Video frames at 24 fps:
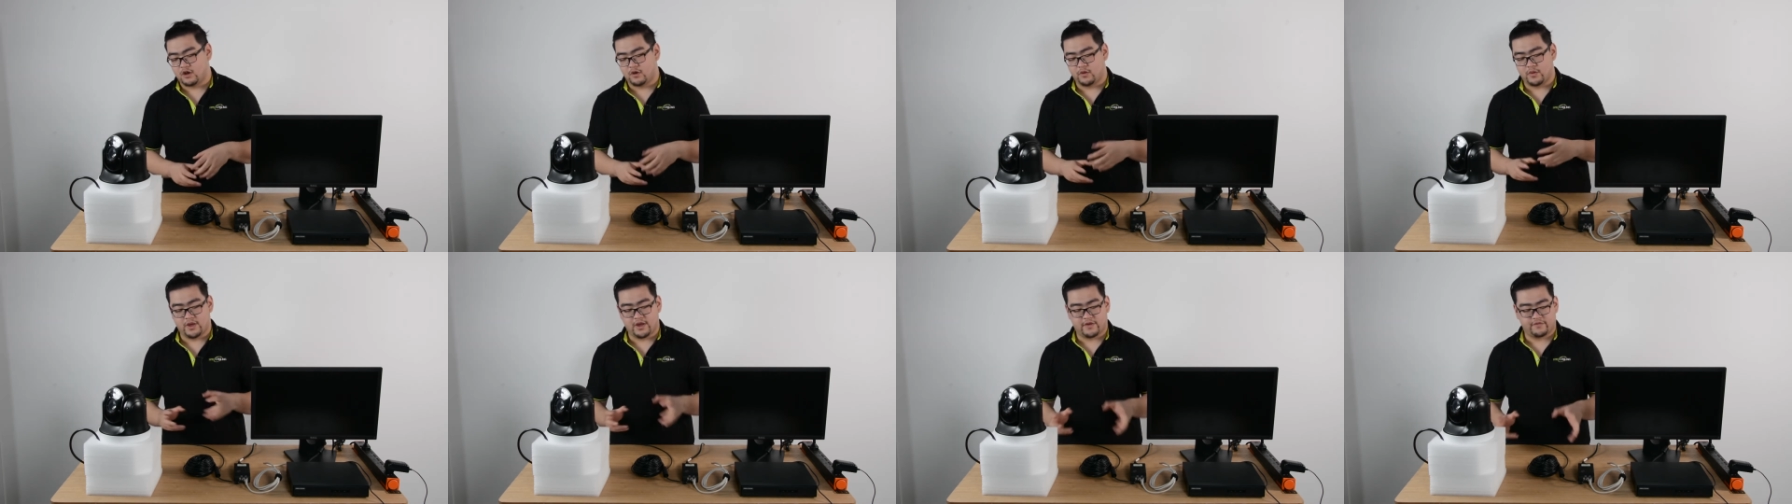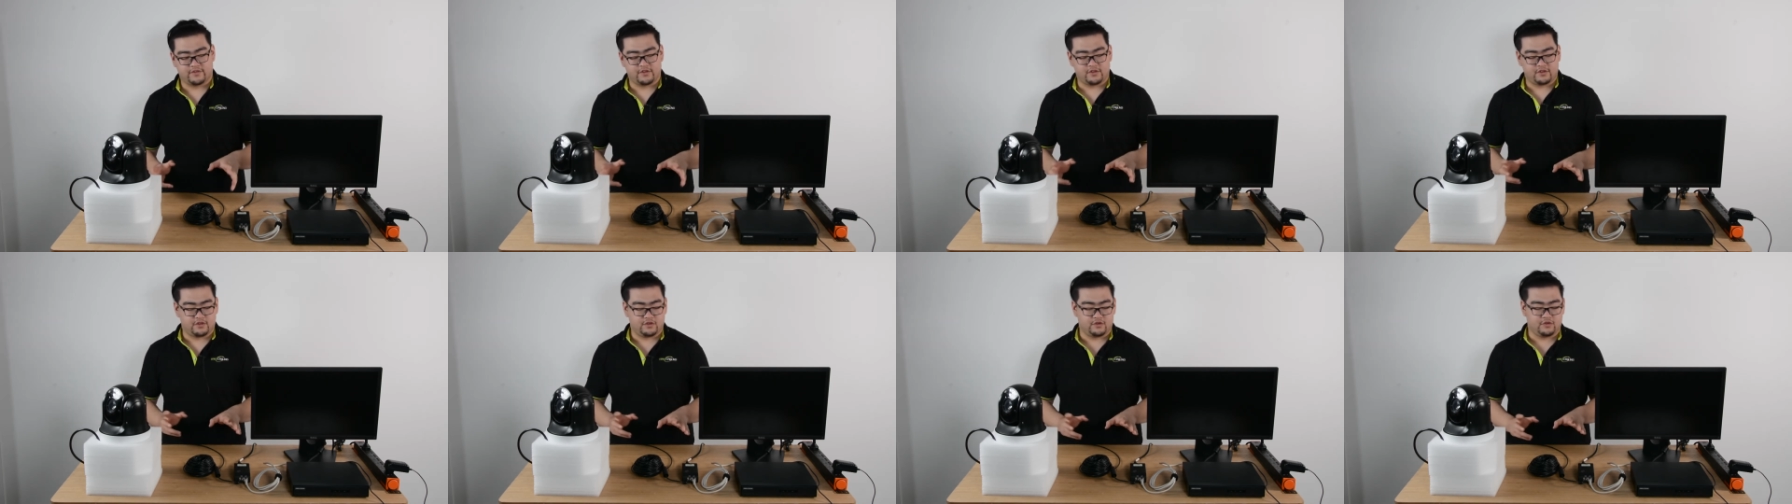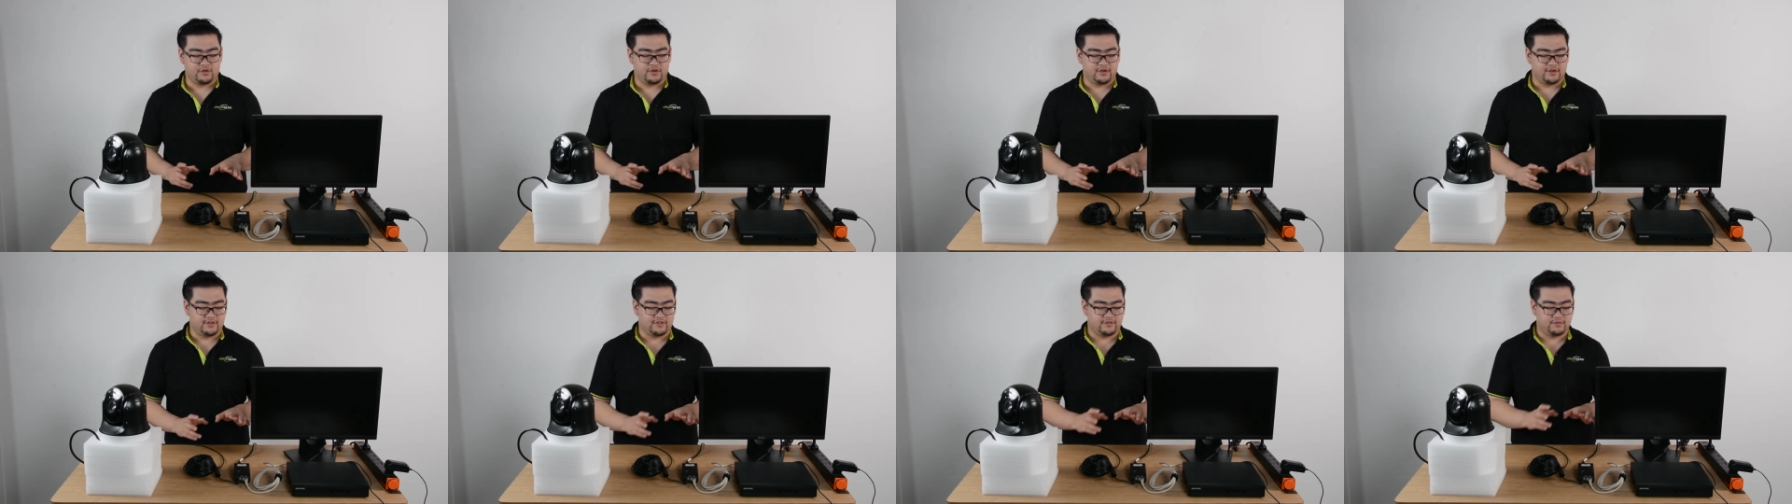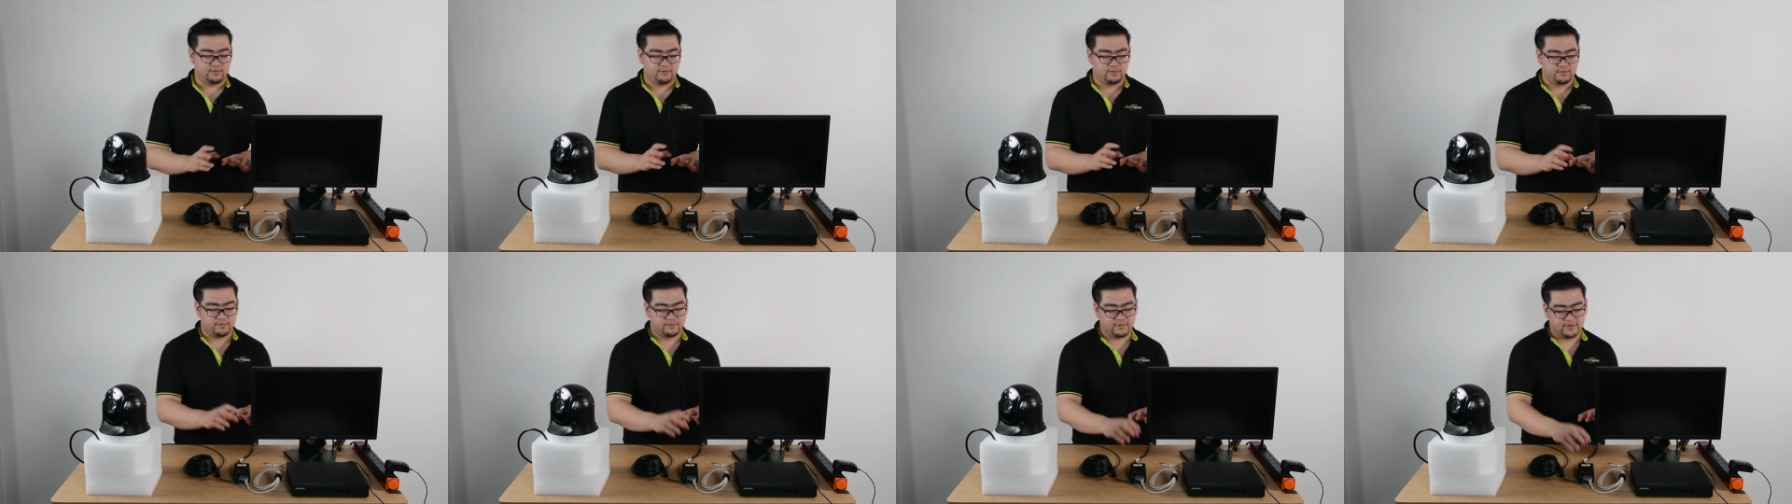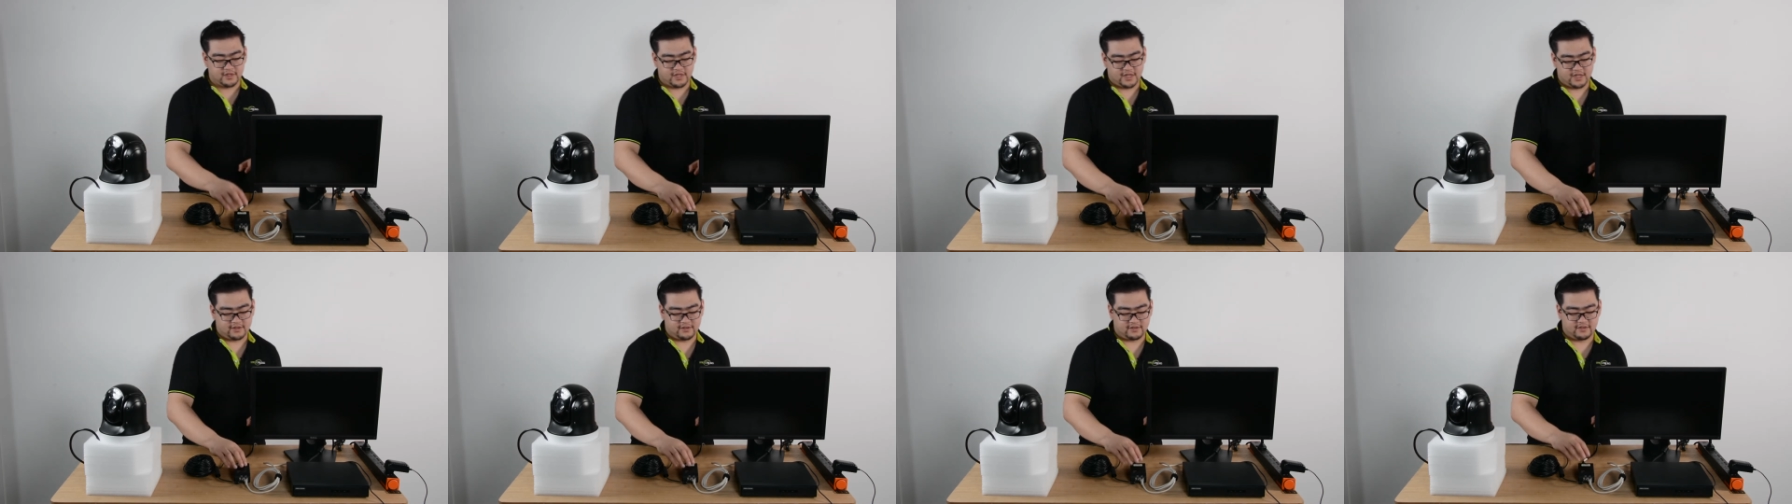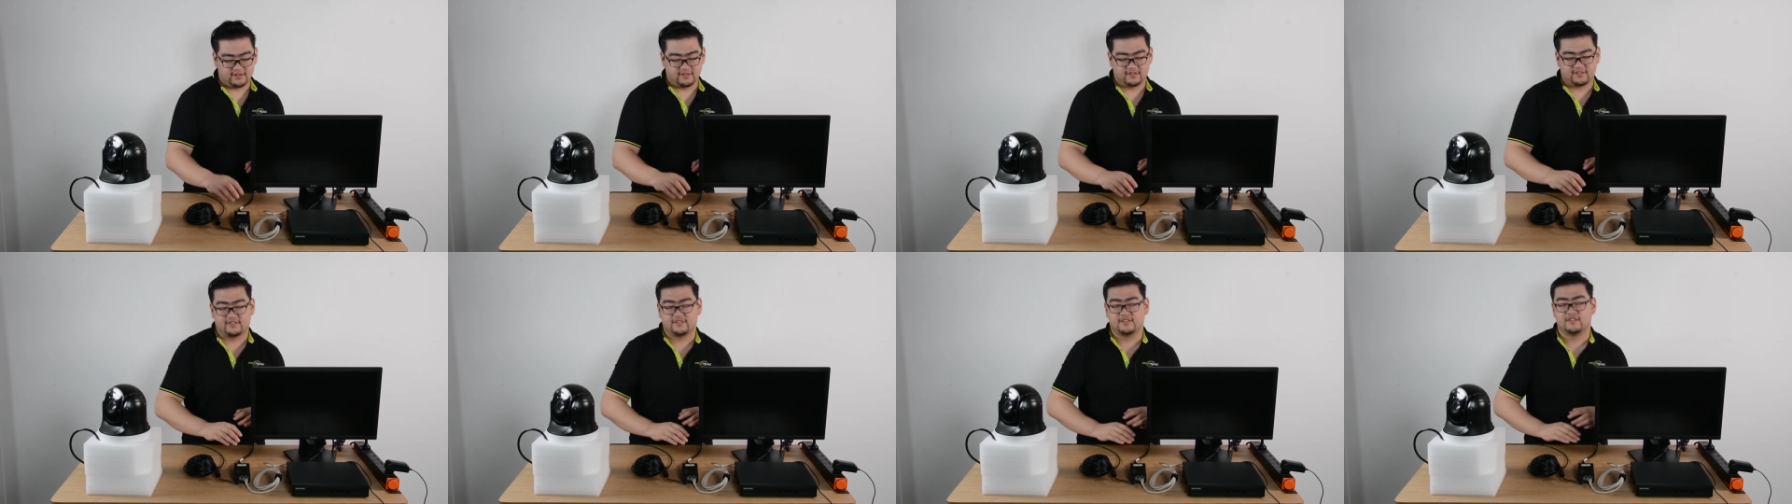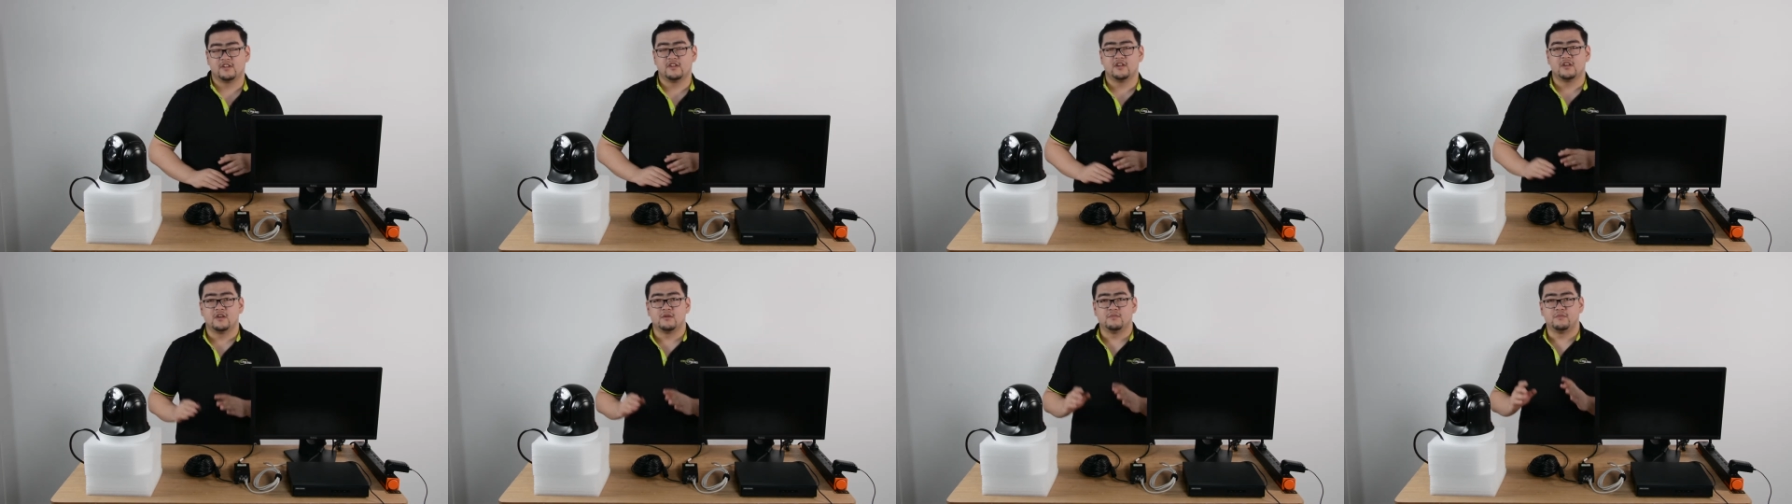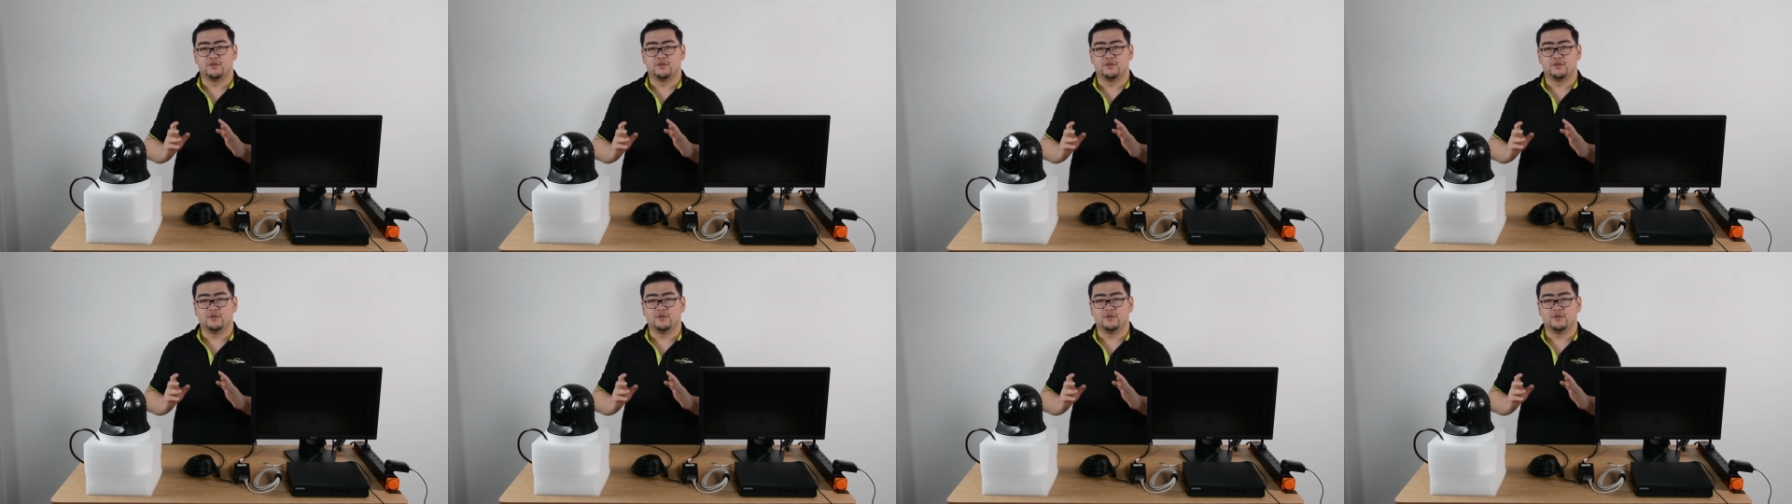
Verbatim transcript: All we have to do is plant this